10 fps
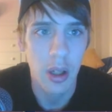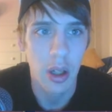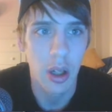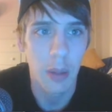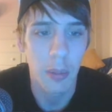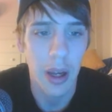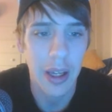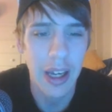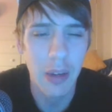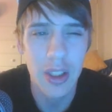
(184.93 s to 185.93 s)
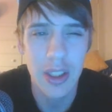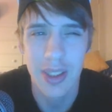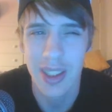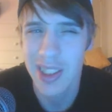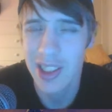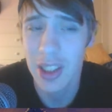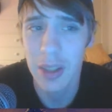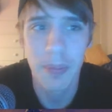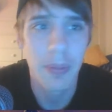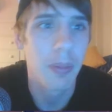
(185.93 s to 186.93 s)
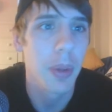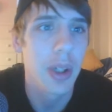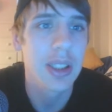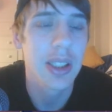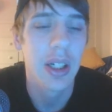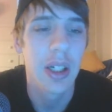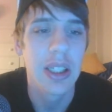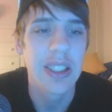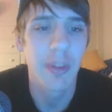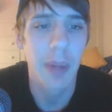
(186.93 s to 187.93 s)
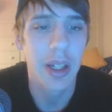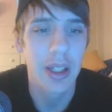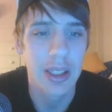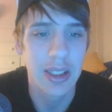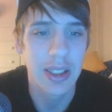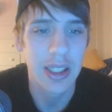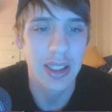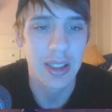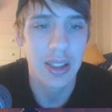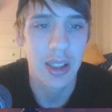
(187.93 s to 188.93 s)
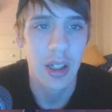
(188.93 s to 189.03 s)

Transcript: I kind of wish it was a 6-drop, but 7 mana is decent.